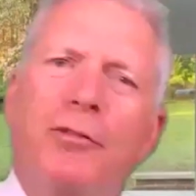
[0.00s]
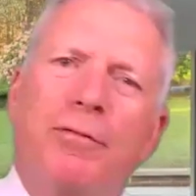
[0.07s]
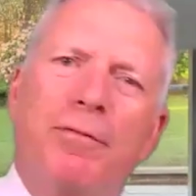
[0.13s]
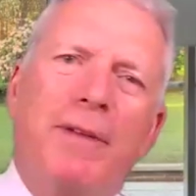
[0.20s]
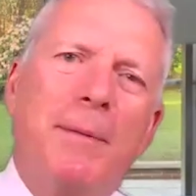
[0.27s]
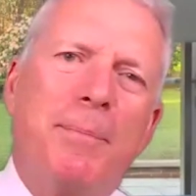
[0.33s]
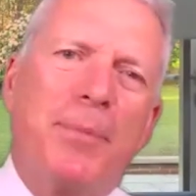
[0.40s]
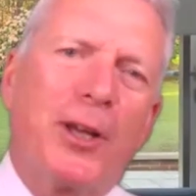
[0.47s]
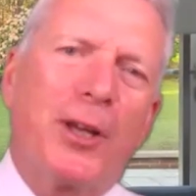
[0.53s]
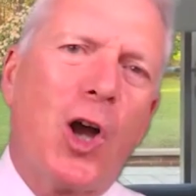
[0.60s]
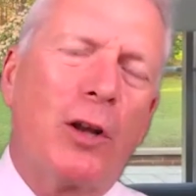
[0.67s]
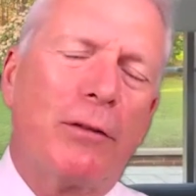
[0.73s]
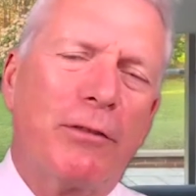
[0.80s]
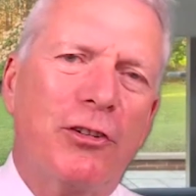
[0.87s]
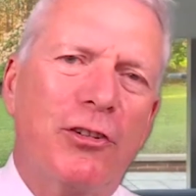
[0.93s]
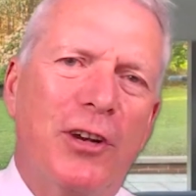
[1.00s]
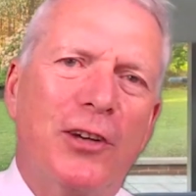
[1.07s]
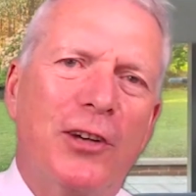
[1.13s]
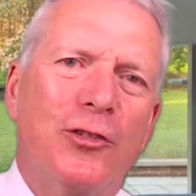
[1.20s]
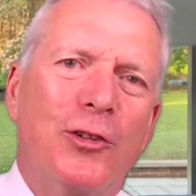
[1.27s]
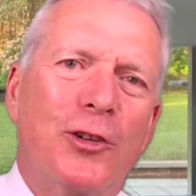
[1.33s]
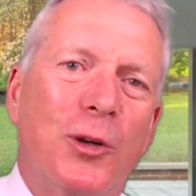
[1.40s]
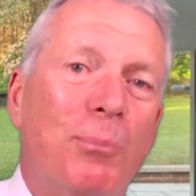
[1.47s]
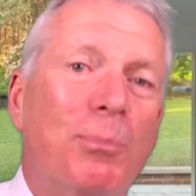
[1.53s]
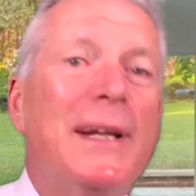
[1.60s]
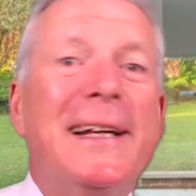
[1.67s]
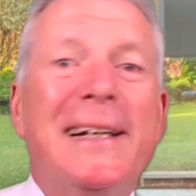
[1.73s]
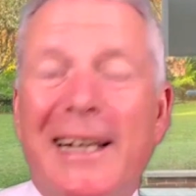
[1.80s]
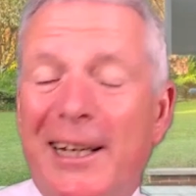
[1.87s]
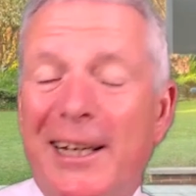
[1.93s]
flip the conversation
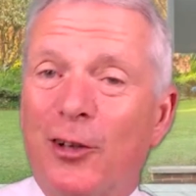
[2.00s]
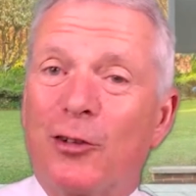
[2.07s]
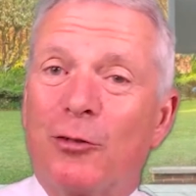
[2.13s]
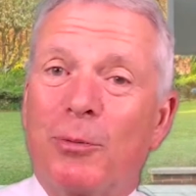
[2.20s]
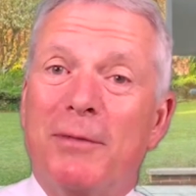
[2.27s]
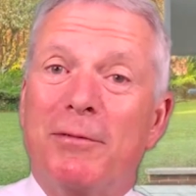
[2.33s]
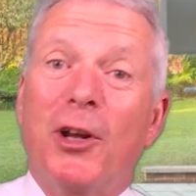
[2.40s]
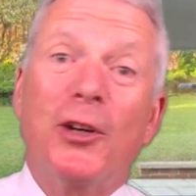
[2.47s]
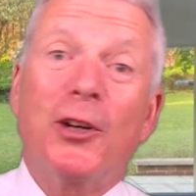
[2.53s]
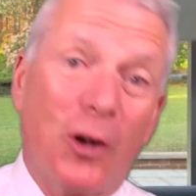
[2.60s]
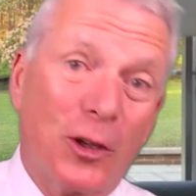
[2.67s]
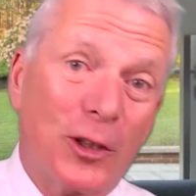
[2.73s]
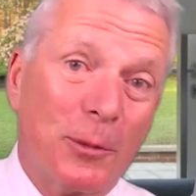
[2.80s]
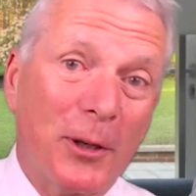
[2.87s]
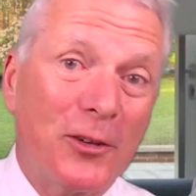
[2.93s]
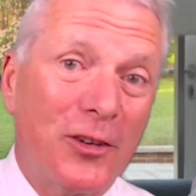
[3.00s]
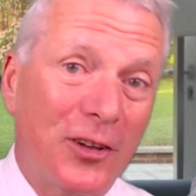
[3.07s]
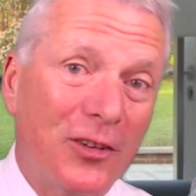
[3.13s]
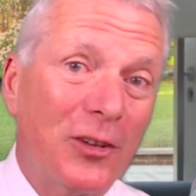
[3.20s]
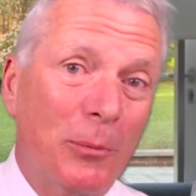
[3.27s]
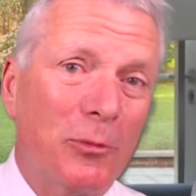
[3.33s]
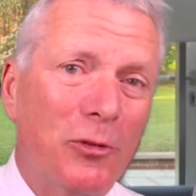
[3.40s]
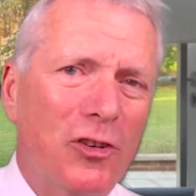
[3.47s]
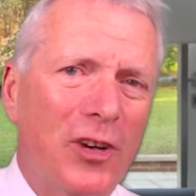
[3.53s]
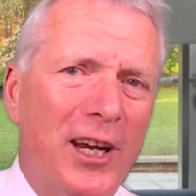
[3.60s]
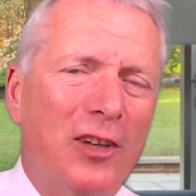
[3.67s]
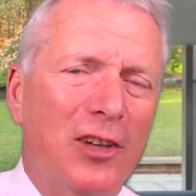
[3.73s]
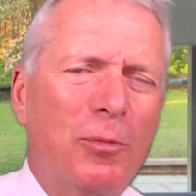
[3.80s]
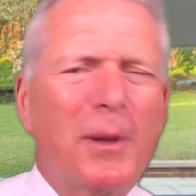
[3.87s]
completely, because we've now talked about systems change,